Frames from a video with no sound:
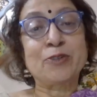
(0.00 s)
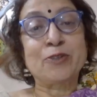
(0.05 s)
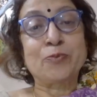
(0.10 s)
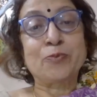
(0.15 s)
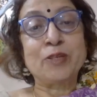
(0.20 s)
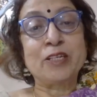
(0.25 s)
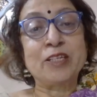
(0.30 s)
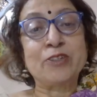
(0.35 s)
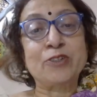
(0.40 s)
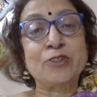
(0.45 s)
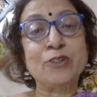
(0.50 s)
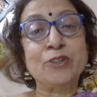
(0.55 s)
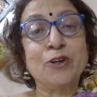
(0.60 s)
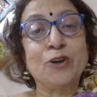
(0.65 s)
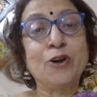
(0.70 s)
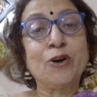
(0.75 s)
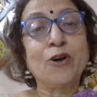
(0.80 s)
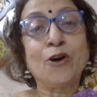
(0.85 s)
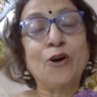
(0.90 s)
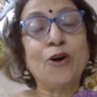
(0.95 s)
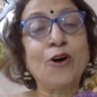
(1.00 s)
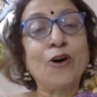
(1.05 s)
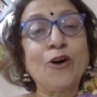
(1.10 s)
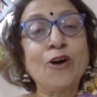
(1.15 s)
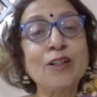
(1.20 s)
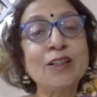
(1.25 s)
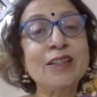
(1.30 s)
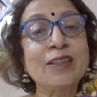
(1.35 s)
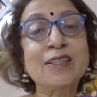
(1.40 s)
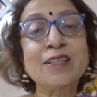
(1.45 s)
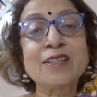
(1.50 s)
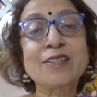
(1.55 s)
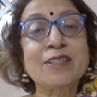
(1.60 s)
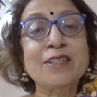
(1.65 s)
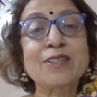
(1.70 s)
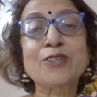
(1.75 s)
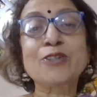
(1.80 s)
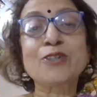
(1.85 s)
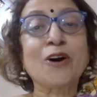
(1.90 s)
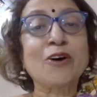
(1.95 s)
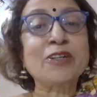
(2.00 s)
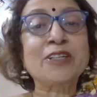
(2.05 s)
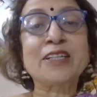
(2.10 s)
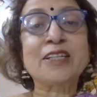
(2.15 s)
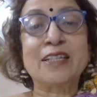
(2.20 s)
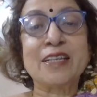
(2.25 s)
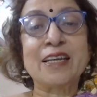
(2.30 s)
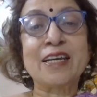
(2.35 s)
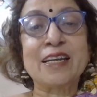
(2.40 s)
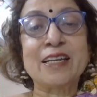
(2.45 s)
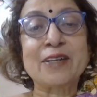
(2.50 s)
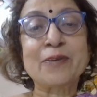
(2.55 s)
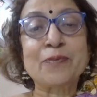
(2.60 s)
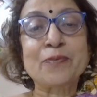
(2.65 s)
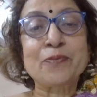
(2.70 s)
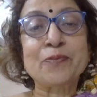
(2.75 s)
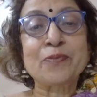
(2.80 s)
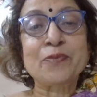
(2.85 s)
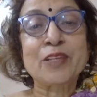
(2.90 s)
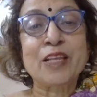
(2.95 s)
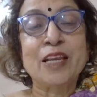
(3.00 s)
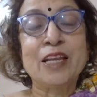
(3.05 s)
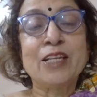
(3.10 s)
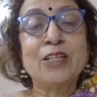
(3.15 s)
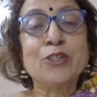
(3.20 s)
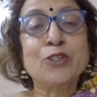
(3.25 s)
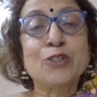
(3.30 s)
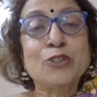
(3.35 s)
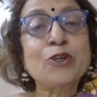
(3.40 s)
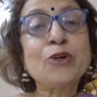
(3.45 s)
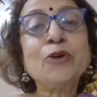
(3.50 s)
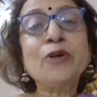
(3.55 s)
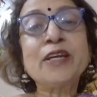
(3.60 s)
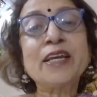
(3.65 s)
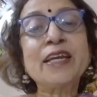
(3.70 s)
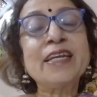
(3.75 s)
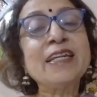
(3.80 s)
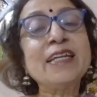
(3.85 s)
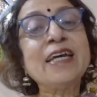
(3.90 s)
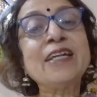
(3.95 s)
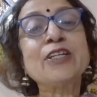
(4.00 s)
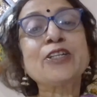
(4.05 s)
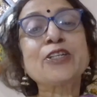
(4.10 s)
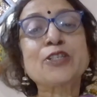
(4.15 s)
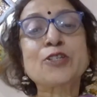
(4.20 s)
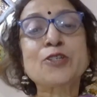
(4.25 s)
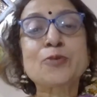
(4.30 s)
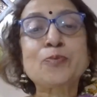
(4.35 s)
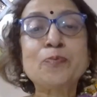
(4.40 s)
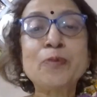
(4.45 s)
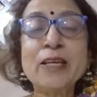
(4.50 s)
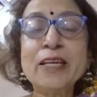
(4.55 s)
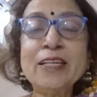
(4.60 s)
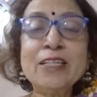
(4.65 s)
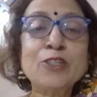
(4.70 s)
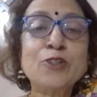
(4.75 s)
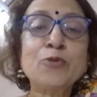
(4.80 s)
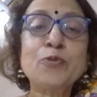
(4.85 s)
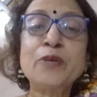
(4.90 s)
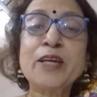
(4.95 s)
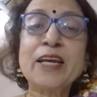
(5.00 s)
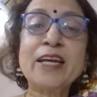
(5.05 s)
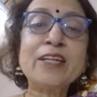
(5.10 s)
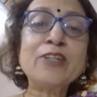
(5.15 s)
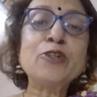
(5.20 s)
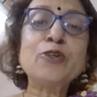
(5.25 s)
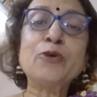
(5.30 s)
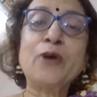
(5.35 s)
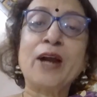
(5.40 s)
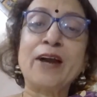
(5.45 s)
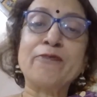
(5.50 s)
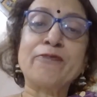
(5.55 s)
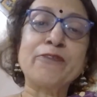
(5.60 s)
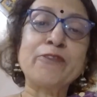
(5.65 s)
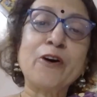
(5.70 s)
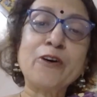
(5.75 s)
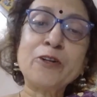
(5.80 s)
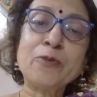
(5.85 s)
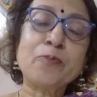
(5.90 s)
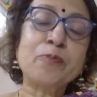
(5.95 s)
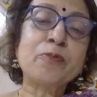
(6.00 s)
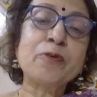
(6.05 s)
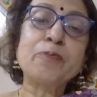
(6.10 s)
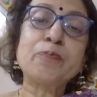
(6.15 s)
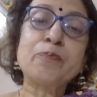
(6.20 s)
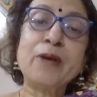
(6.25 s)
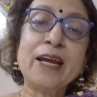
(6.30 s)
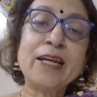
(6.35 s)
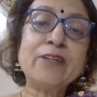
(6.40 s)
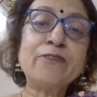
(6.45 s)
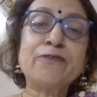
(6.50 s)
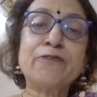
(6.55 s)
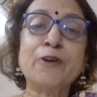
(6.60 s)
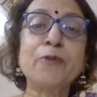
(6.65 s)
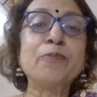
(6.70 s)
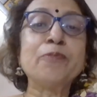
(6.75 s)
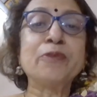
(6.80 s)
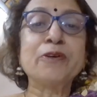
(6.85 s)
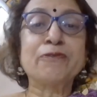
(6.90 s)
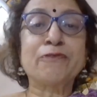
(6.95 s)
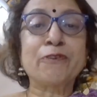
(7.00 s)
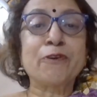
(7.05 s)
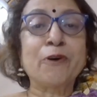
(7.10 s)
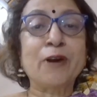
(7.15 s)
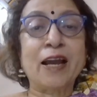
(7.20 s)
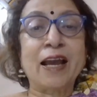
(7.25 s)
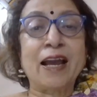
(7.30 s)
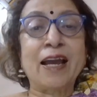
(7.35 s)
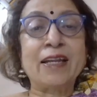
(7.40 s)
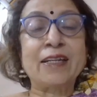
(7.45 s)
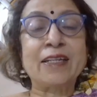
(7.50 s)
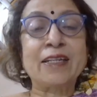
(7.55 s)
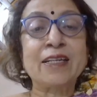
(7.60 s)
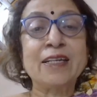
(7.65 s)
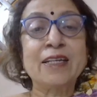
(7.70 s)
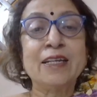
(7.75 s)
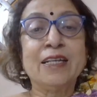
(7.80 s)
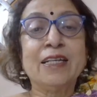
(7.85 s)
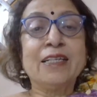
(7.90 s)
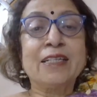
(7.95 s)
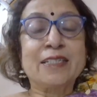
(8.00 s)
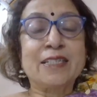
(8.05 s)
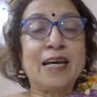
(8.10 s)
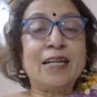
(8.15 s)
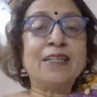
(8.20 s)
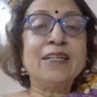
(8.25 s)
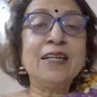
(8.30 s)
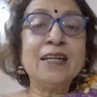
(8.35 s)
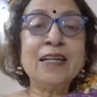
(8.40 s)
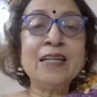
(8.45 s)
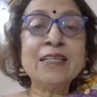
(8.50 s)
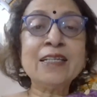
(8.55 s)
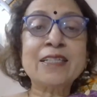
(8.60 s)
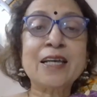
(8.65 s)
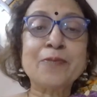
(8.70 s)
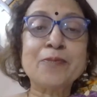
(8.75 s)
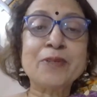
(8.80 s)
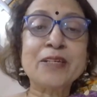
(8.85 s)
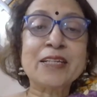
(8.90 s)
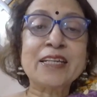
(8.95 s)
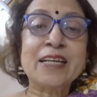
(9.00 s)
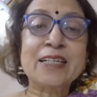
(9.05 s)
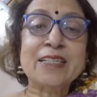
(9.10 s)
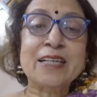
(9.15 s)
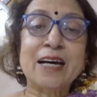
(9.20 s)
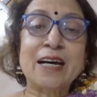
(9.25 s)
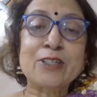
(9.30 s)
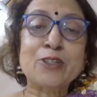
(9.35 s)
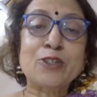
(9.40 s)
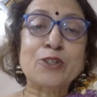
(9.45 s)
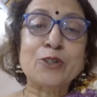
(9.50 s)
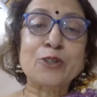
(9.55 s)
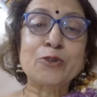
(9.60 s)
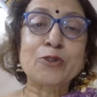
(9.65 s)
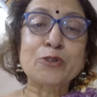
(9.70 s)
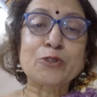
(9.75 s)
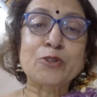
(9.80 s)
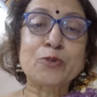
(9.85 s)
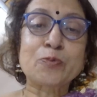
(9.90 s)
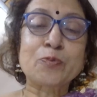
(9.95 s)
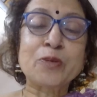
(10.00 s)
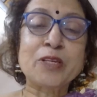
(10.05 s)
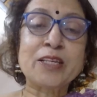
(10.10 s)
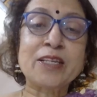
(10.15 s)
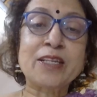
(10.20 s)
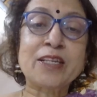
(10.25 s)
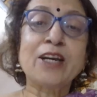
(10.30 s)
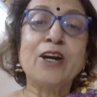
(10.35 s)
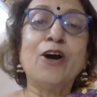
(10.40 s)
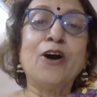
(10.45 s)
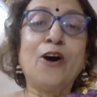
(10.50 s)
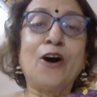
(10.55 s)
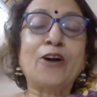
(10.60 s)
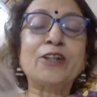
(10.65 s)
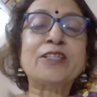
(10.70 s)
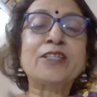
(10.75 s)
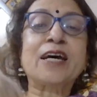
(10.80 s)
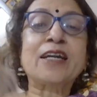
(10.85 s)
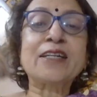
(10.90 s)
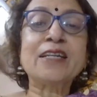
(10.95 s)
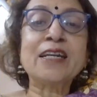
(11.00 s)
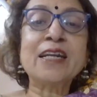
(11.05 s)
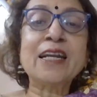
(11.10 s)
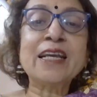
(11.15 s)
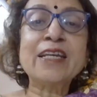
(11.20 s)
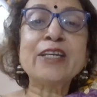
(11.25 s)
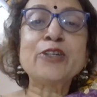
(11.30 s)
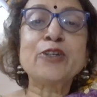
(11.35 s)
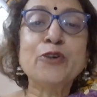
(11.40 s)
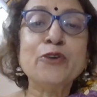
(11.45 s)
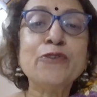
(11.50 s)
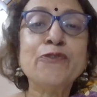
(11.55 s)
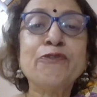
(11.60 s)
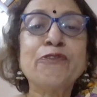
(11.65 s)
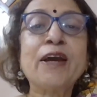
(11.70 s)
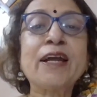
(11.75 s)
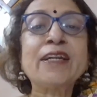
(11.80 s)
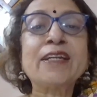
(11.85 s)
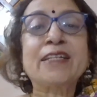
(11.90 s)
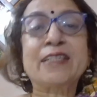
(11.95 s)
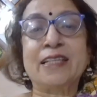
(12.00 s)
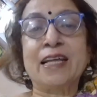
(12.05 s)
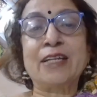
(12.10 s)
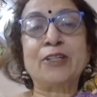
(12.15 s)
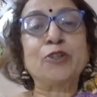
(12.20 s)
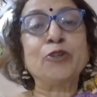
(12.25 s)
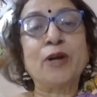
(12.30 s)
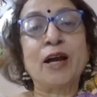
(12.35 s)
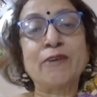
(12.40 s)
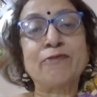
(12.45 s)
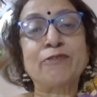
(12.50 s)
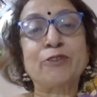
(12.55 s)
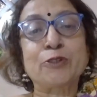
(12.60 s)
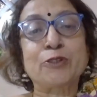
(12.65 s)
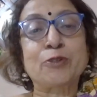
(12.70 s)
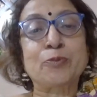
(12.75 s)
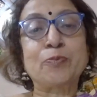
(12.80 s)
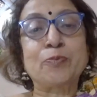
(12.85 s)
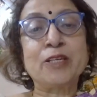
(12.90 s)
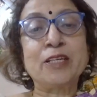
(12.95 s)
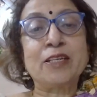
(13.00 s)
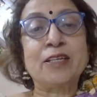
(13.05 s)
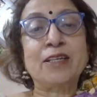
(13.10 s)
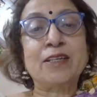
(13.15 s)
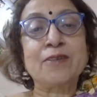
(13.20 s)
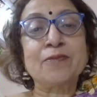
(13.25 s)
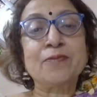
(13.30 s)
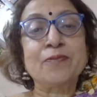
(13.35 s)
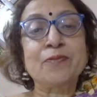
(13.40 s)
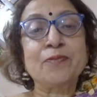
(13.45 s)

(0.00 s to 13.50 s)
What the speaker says: speech? All this is not there. So in a speech where you have not prepared from beforehand, suddenly somebody has asked you to speak, or suddenly you felt that you have to speak.